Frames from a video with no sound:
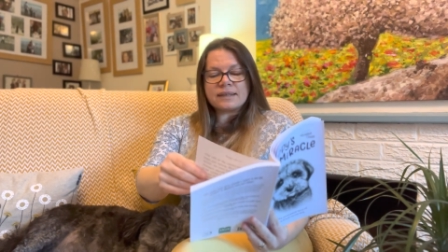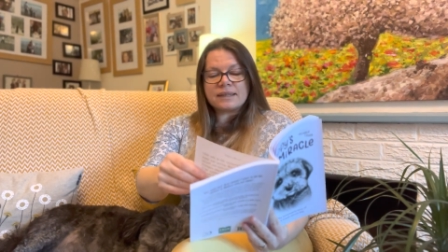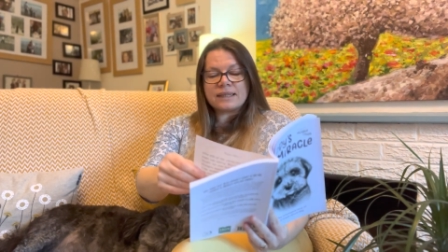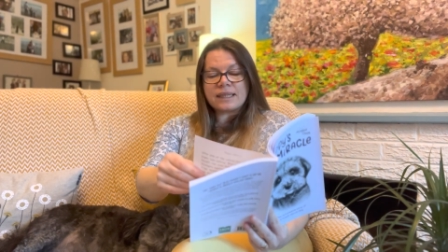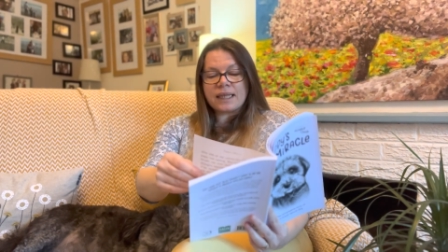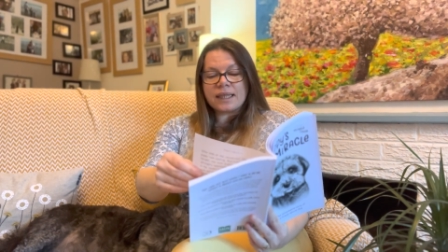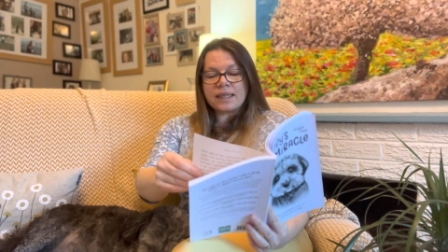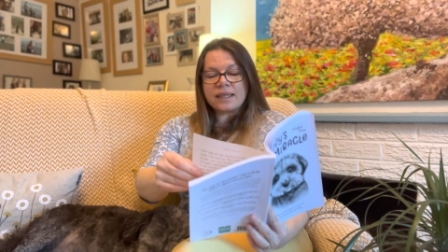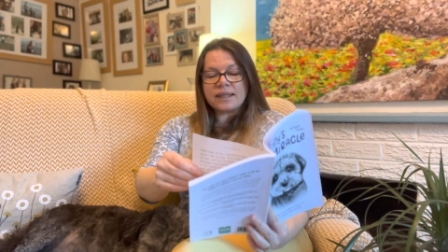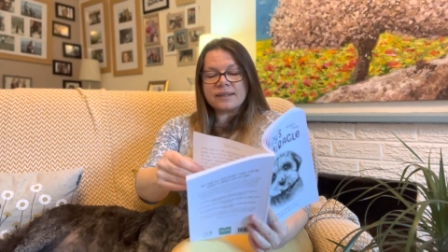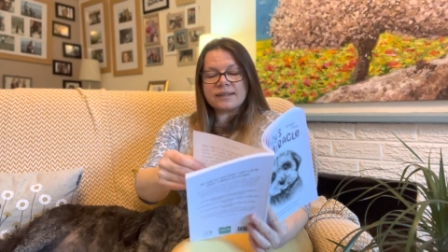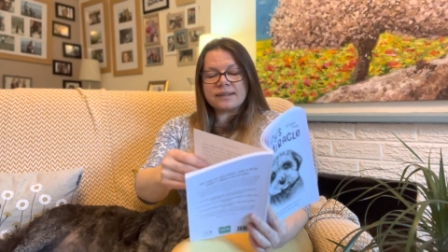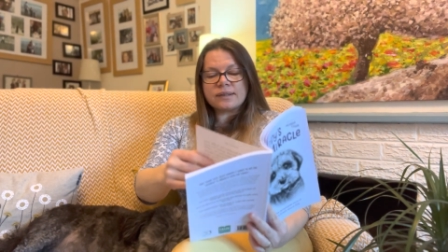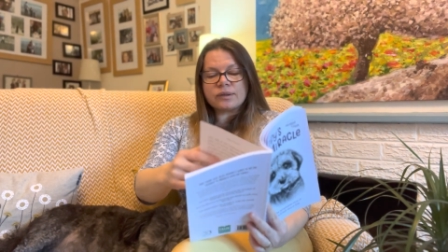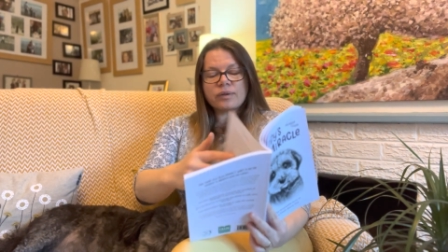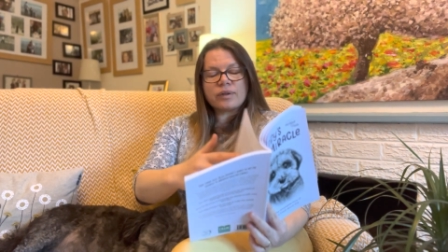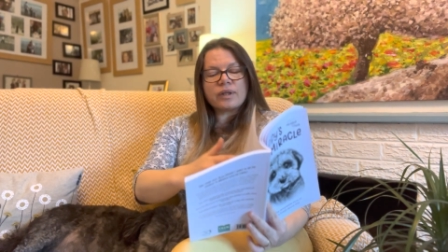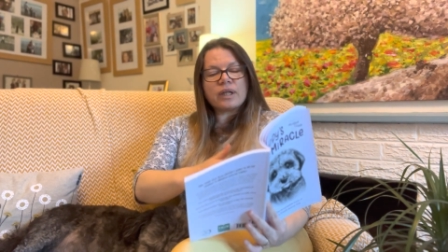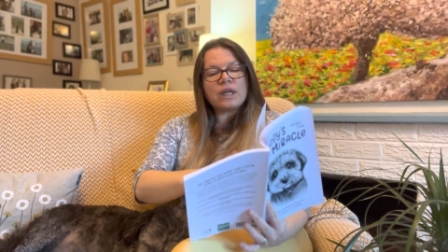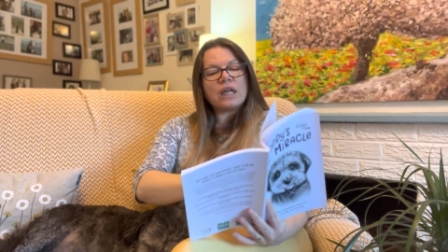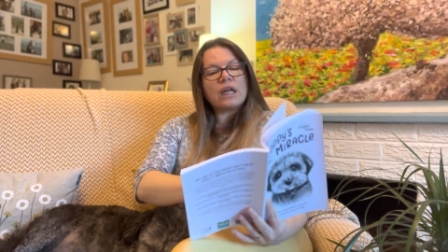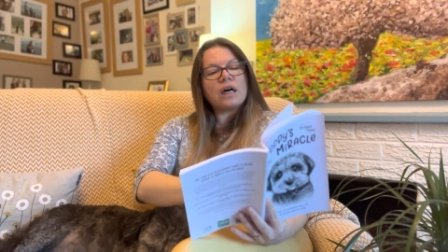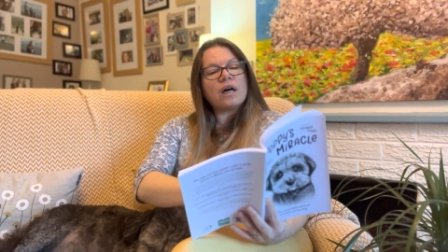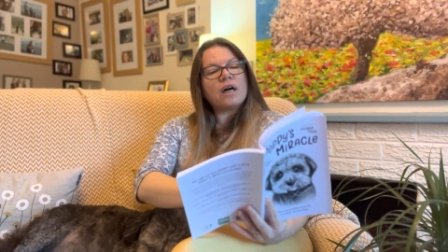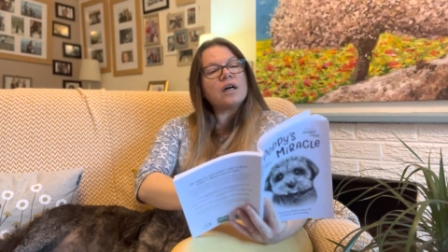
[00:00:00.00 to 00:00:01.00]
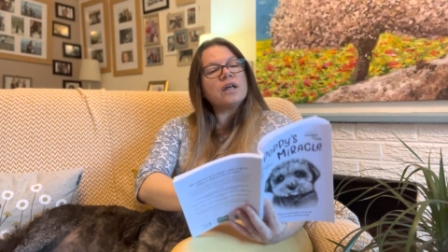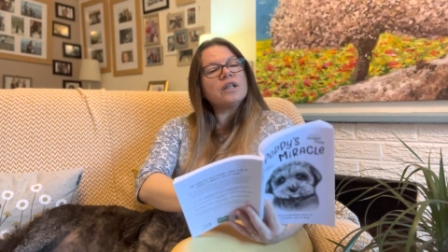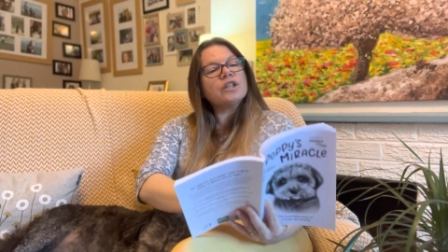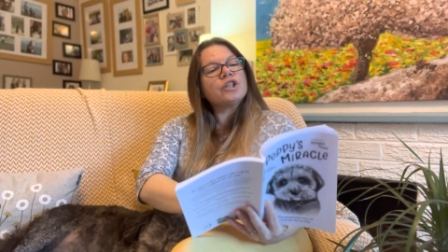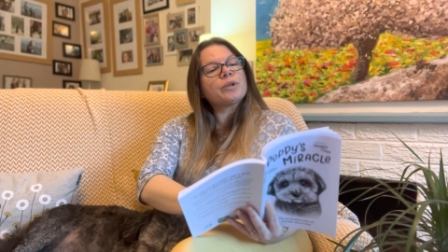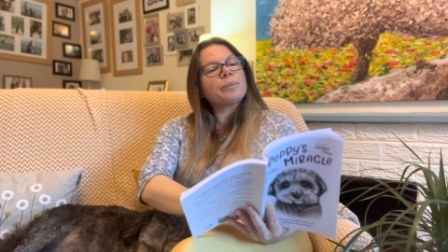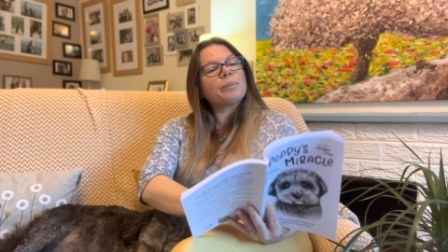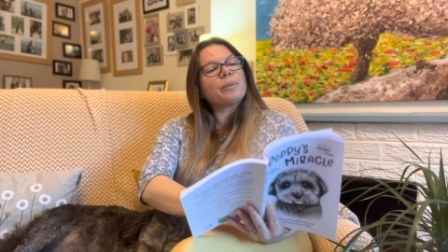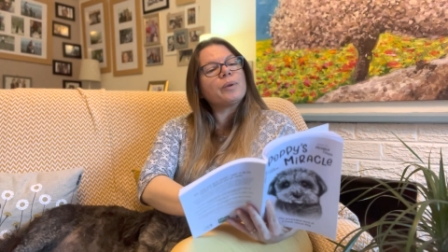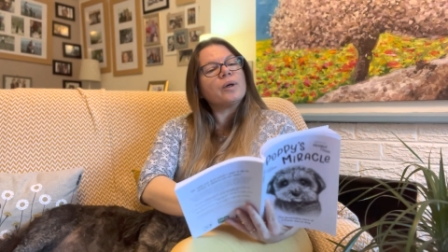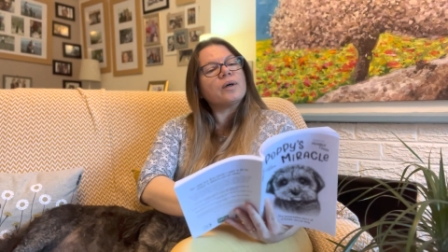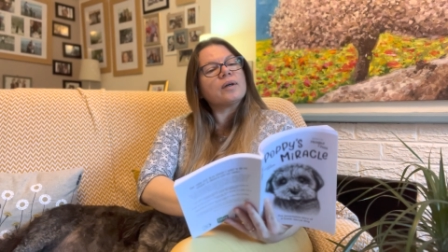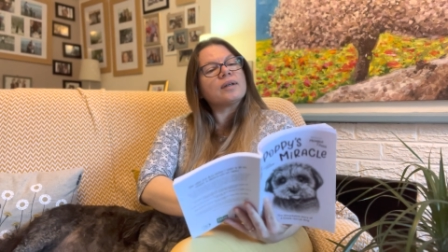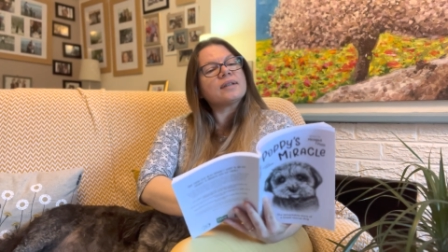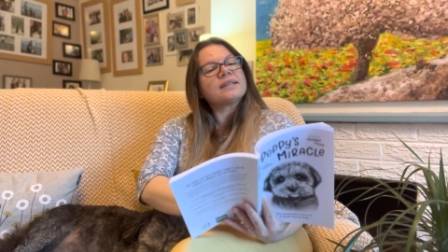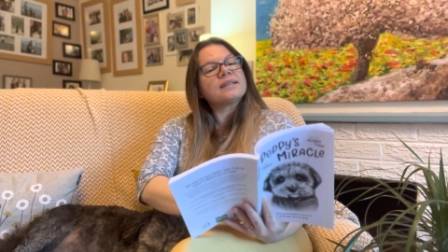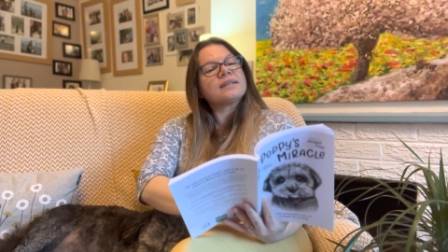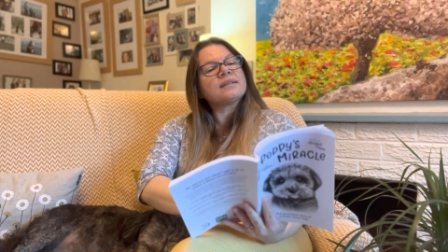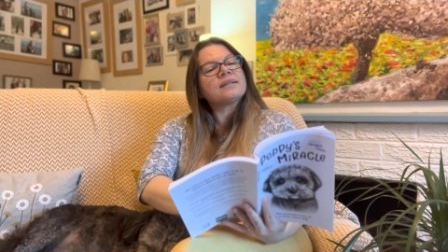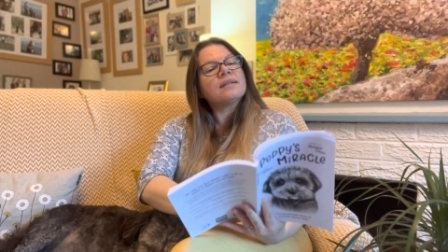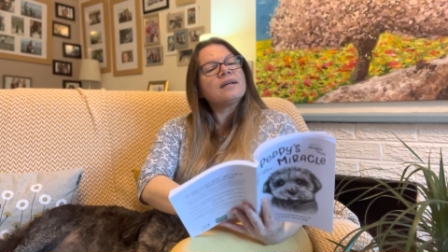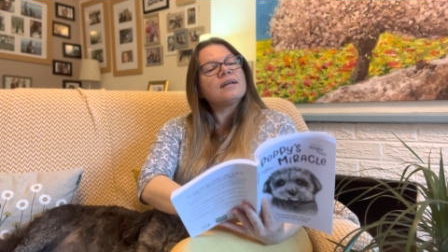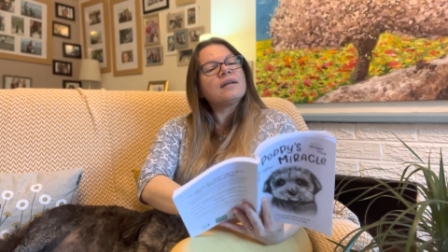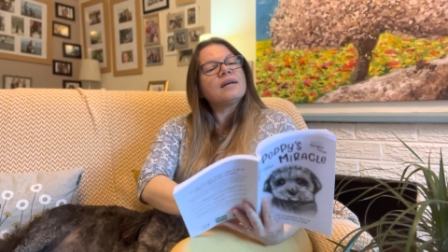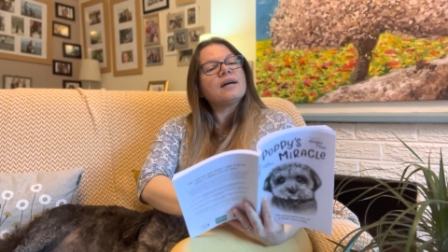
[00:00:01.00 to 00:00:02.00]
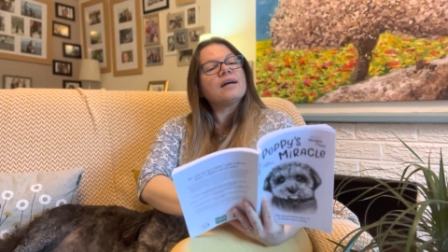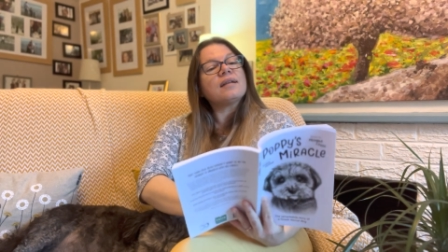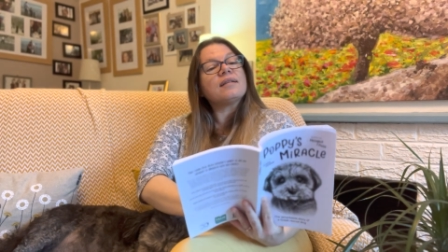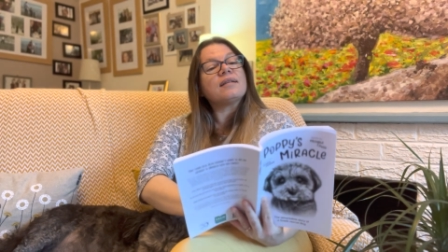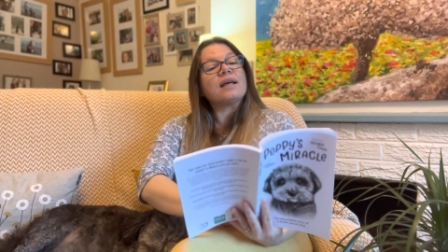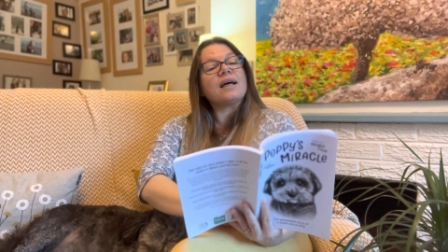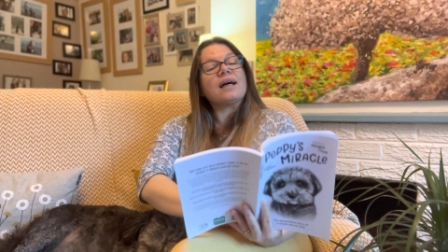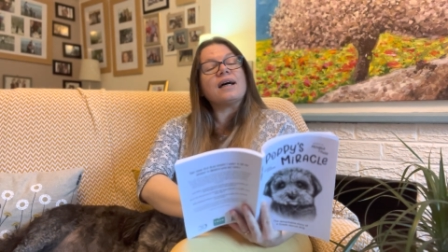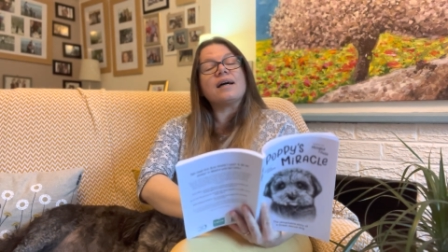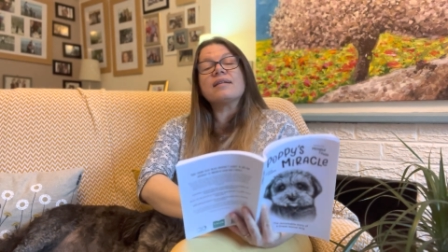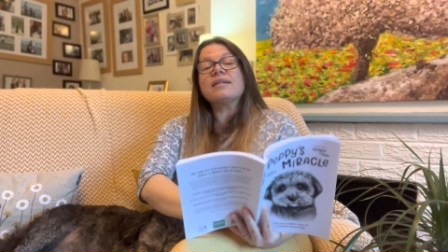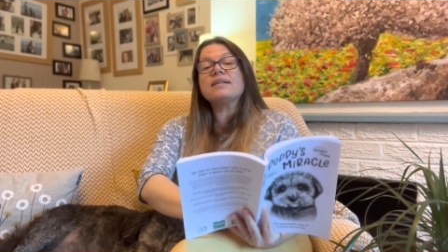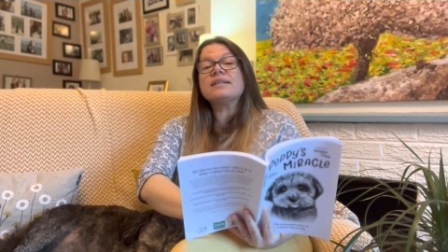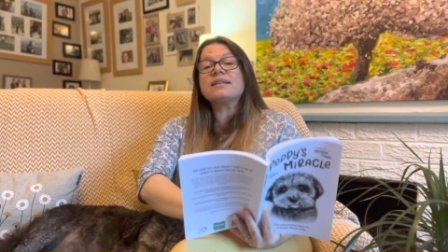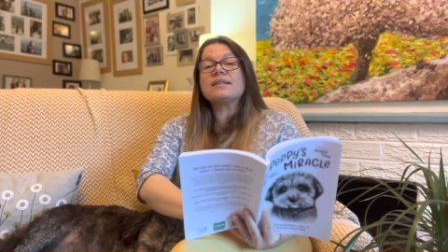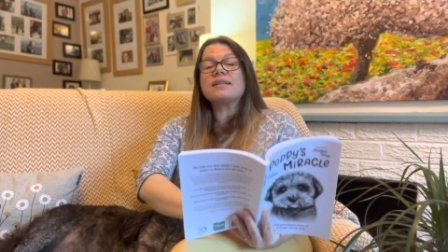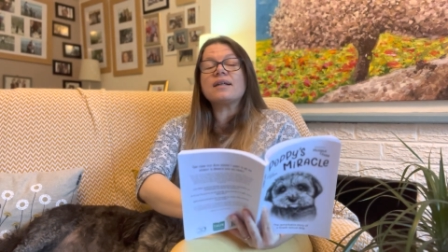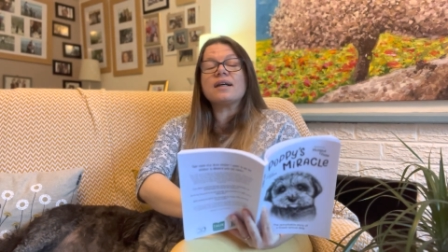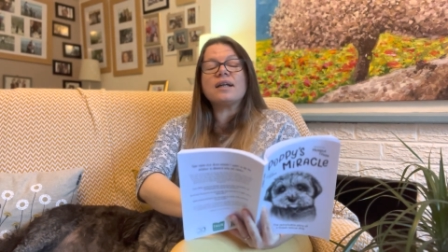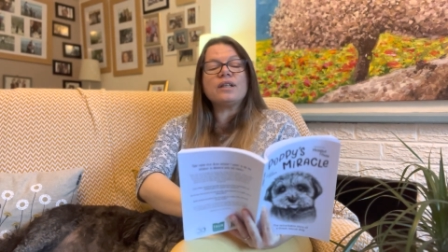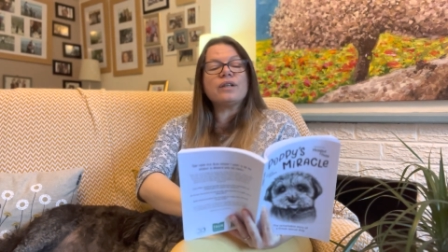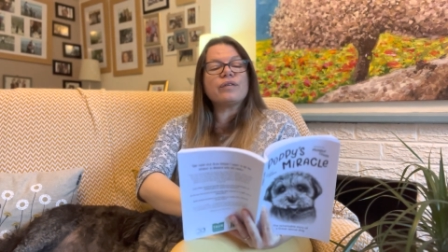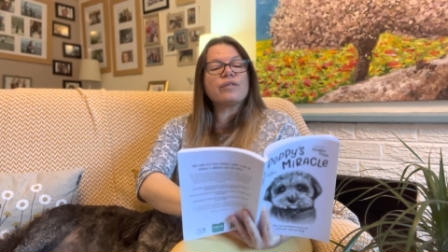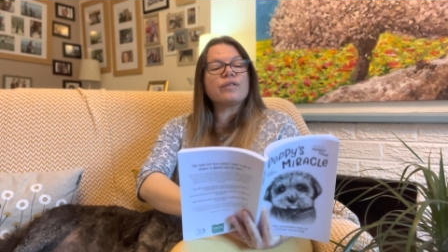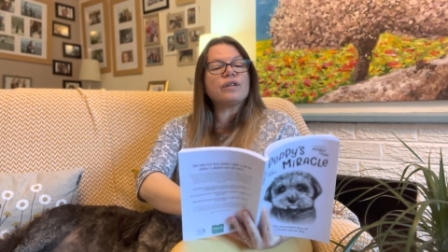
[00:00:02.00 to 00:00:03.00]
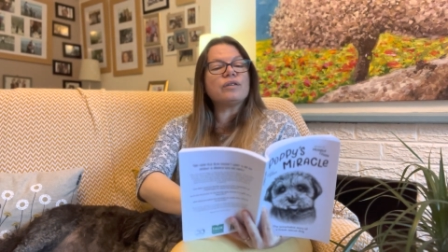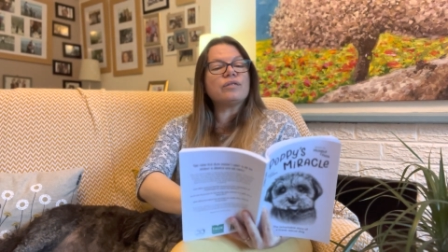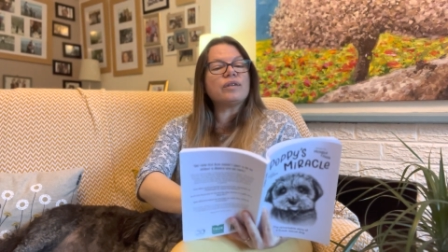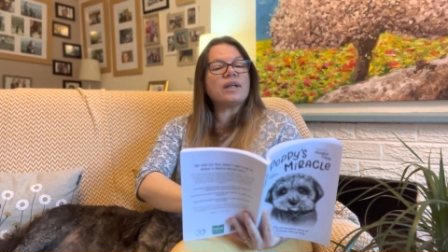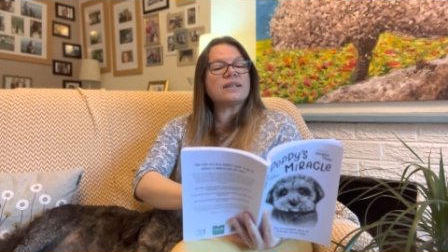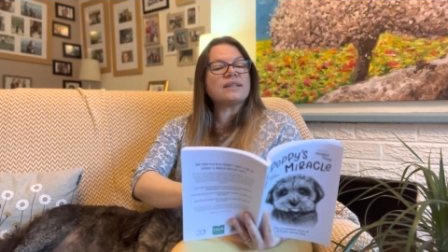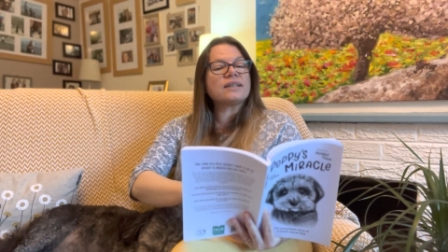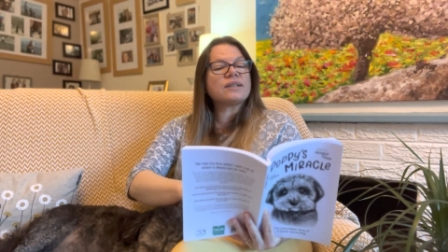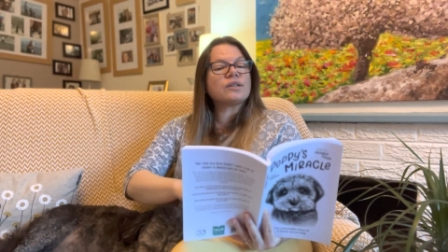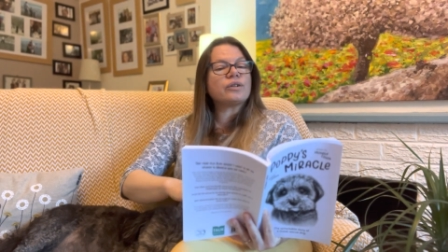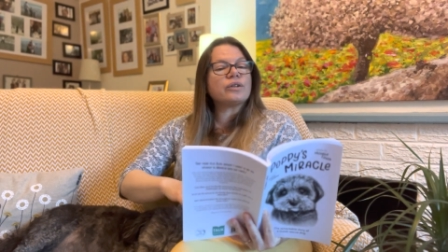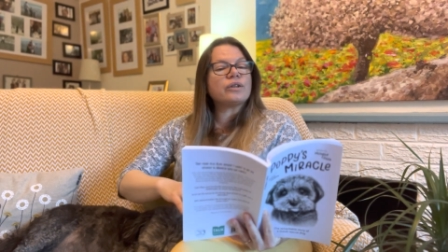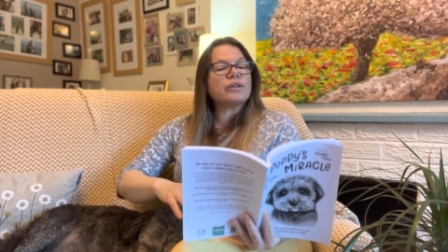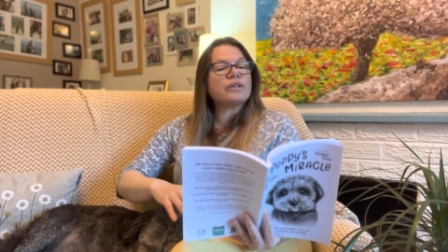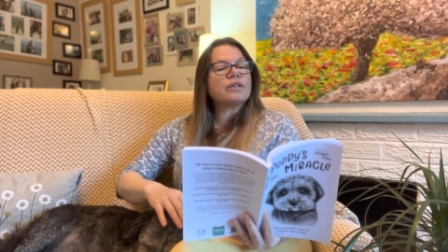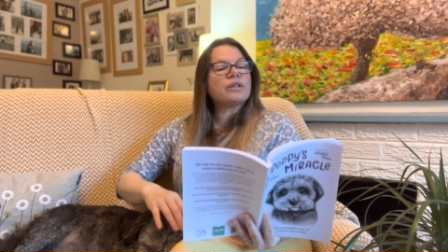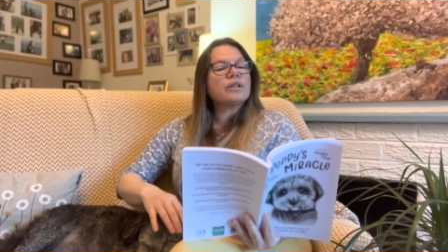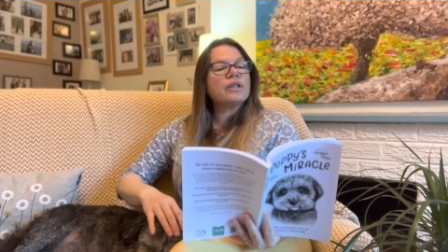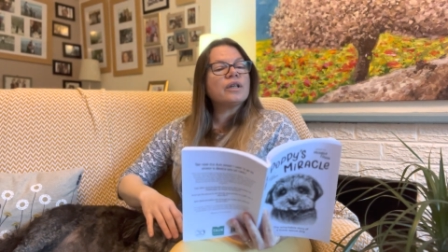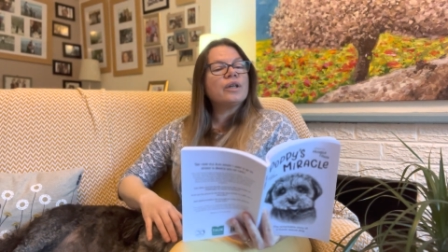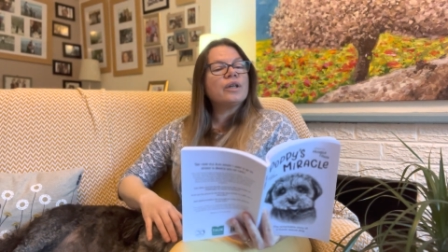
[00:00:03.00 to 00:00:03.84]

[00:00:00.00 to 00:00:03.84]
Daggis to the large box at the other side of the restaurant,